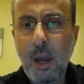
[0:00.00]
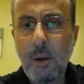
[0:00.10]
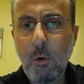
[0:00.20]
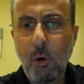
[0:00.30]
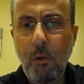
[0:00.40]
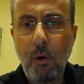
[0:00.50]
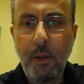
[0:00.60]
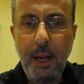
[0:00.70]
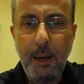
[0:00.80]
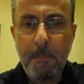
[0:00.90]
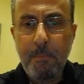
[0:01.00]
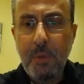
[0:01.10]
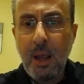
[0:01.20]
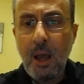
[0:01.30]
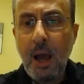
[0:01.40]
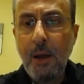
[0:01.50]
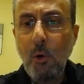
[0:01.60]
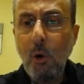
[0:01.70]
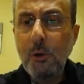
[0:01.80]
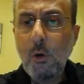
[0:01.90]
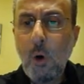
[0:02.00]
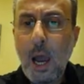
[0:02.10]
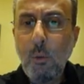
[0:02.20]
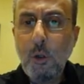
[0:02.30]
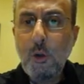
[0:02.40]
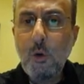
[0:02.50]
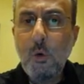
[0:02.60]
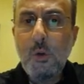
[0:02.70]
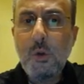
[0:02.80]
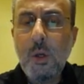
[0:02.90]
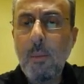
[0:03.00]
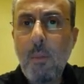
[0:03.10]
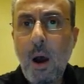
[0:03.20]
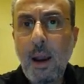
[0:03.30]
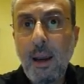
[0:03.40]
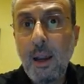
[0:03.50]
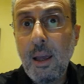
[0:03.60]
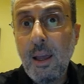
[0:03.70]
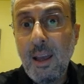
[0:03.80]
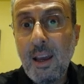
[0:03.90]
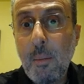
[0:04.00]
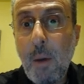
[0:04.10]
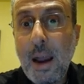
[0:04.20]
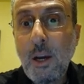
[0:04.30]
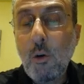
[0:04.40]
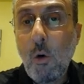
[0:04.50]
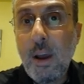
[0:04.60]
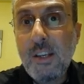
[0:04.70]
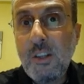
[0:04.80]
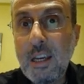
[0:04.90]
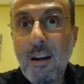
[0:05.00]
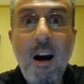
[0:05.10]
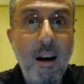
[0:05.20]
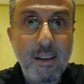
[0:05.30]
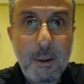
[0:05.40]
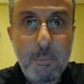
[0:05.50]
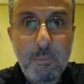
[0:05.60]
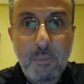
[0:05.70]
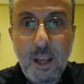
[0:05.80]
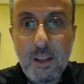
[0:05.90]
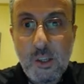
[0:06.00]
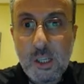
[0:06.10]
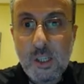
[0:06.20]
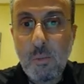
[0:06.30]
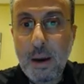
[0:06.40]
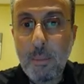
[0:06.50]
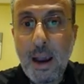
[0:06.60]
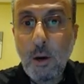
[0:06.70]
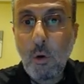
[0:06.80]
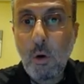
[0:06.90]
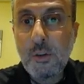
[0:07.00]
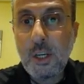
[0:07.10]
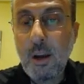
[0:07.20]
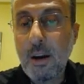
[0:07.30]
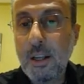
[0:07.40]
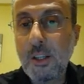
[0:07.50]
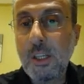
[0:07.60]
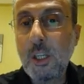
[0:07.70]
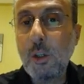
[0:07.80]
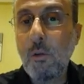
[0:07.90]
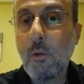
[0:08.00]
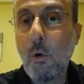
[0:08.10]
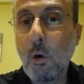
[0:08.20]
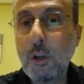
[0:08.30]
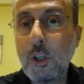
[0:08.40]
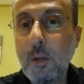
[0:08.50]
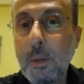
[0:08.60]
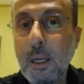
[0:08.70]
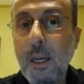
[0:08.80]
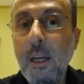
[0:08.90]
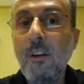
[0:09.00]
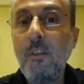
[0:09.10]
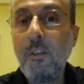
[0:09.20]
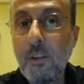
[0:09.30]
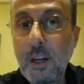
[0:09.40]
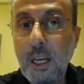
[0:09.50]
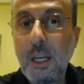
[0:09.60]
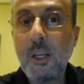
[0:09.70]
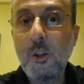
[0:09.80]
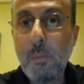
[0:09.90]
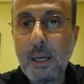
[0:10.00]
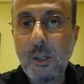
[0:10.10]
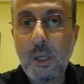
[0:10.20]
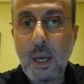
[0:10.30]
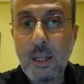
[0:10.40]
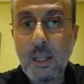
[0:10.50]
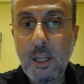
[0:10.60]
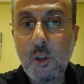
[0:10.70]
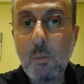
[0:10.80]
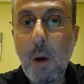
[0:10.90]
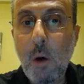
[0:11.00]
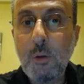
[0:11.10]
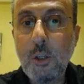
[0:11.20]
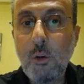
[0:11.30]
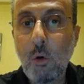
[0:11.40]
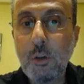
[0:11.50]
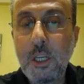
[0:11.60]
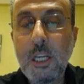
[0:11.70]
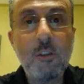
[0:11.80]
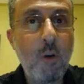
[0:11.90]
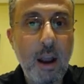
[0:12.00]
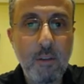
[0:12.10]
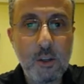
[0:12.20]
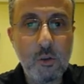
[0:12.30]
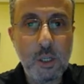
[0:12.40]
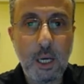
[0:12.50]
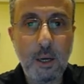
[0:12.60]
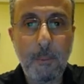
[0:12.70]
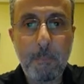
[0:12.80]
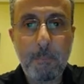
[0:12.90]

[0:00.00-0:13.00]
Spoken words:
I will go for that. And also I will choose my micro SD card. This is my micro SD card. It's 64 GB free space and it's mounted on D drive, as you see here.